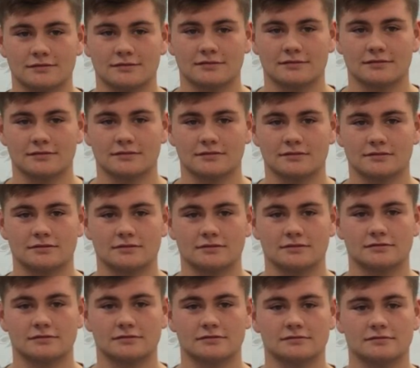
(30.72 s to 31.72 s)

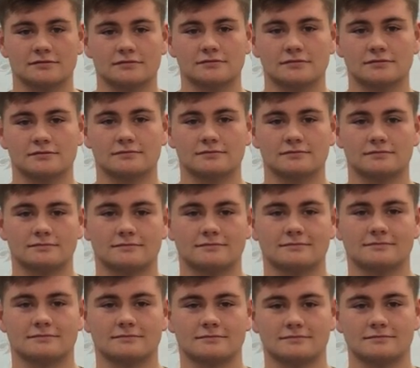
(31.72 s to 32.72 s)

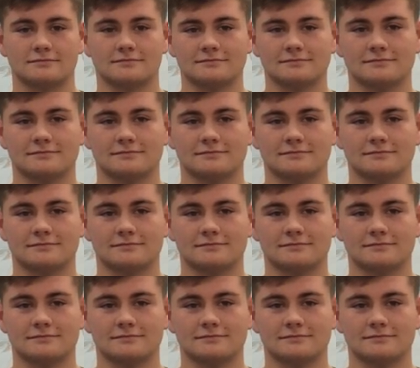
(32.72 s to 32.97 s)
[no speech]